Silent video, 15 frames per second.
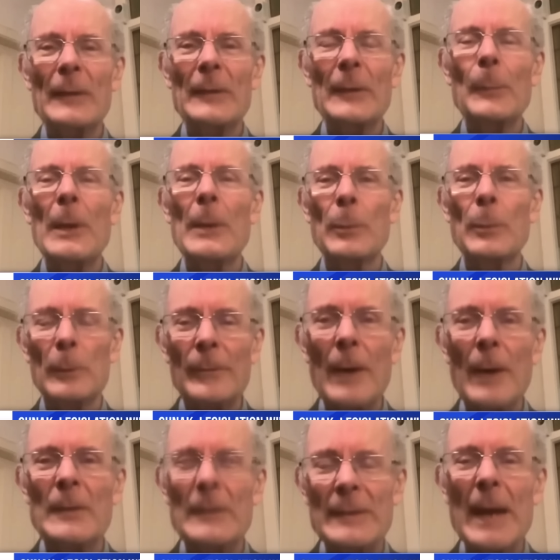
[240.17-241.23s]
and the SNP will
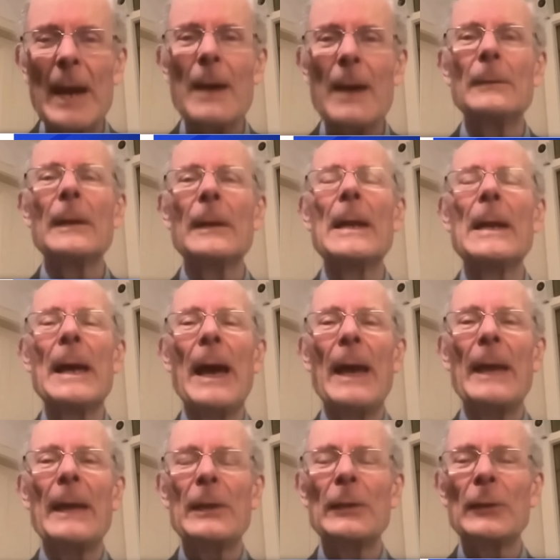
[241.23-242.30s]
vote down
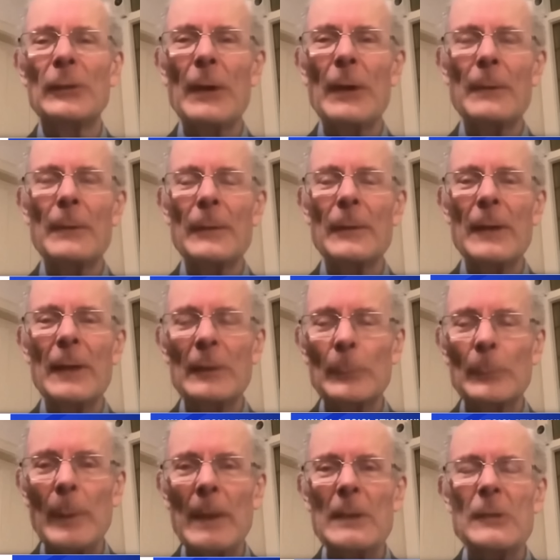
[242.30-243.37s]
a Conservative King's
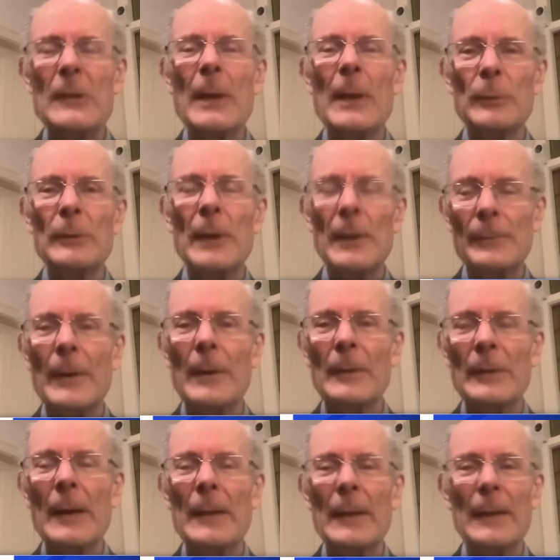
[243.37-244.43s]
speech, they will not
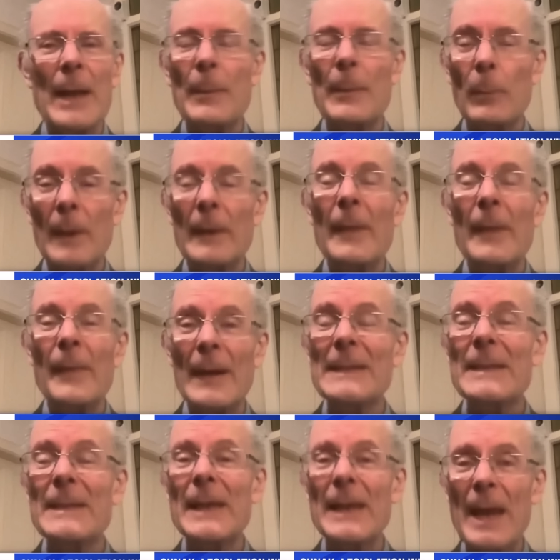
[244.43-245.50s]
vote down a Labour one. And
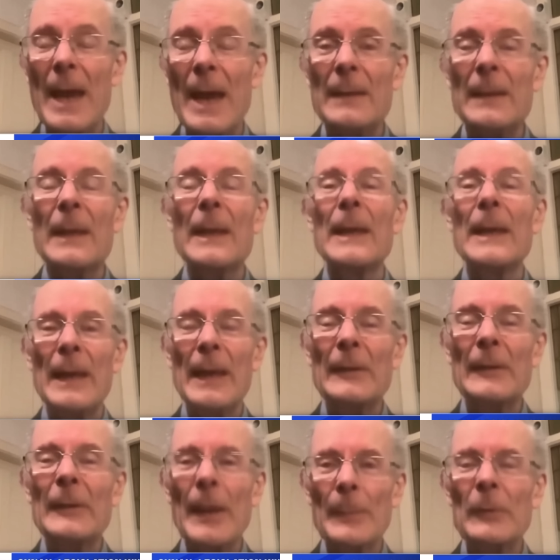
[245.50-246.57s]
that, in the end,
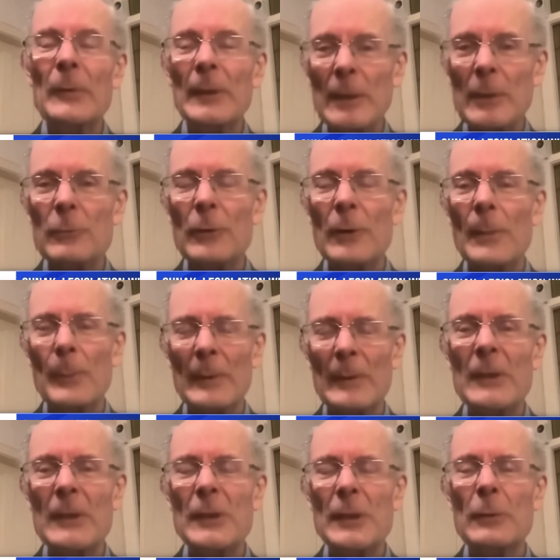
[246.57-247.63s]
is absolutely
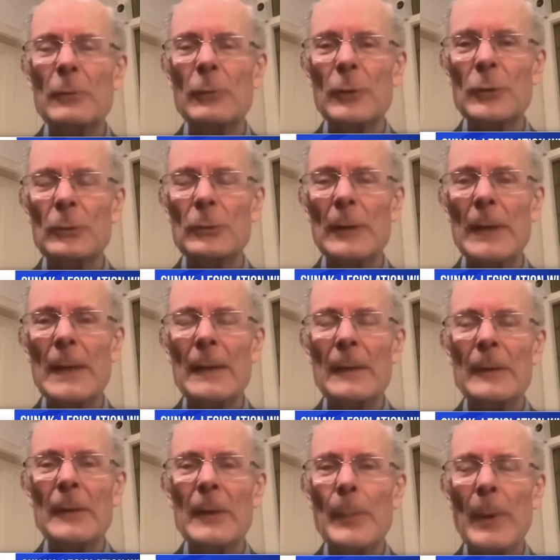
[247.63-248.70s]
potentially crucial
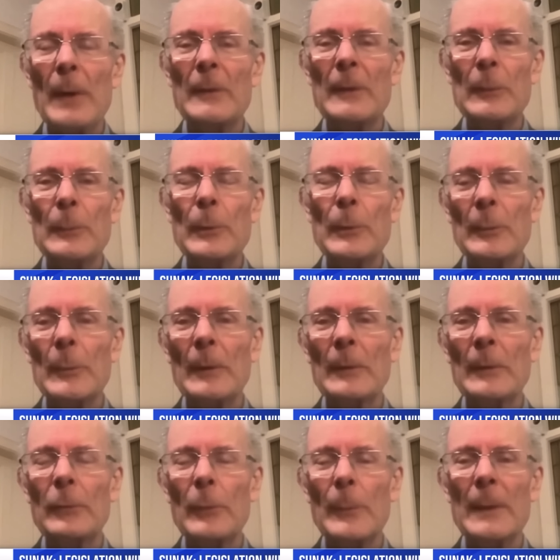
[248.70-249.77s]
to the party's
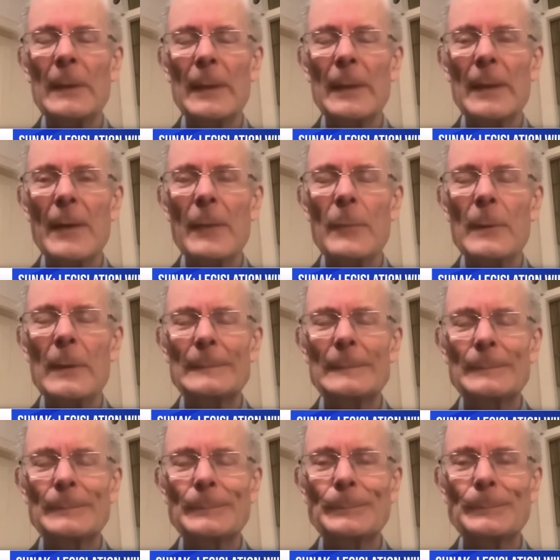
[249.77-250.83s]
prospects of forming a government.